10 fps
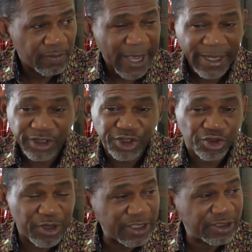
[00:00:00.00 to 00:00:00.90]
by a
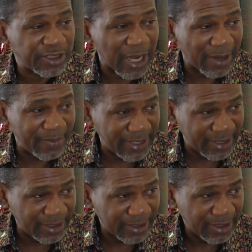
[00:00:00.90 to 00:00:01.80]
strange
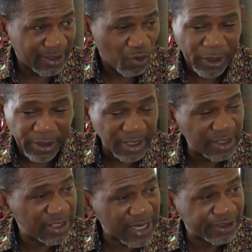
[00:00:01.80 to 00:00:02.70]
army
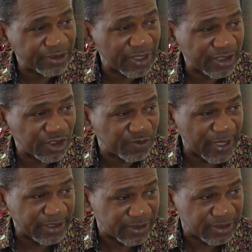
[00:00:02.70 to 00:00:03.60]
within the Nigerian
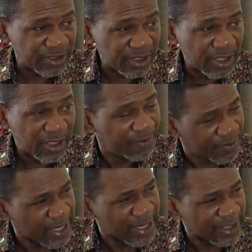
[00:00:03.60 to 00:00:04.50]
space,
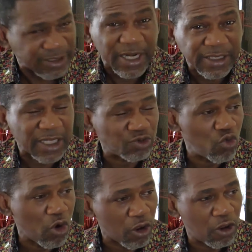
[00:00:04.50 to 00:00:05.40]
then Nigeria is at
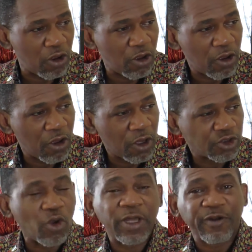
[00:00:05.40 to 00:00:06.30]
war.
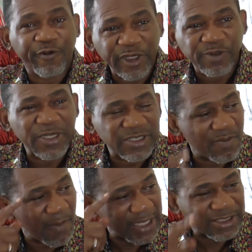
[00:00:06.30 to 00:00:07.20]
So in the first place, the
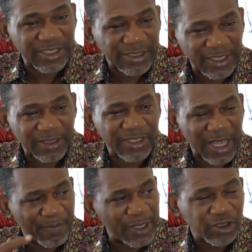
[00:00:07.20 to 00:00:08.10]
mindset and the
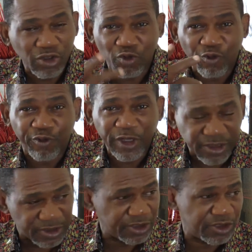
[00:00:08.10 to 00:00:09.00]
ability to
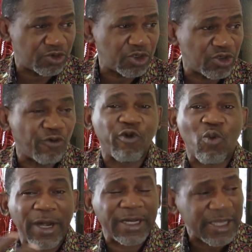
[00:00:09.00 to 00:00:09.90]
face the situation for
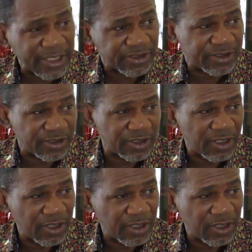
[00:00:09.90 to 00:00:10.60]
what it is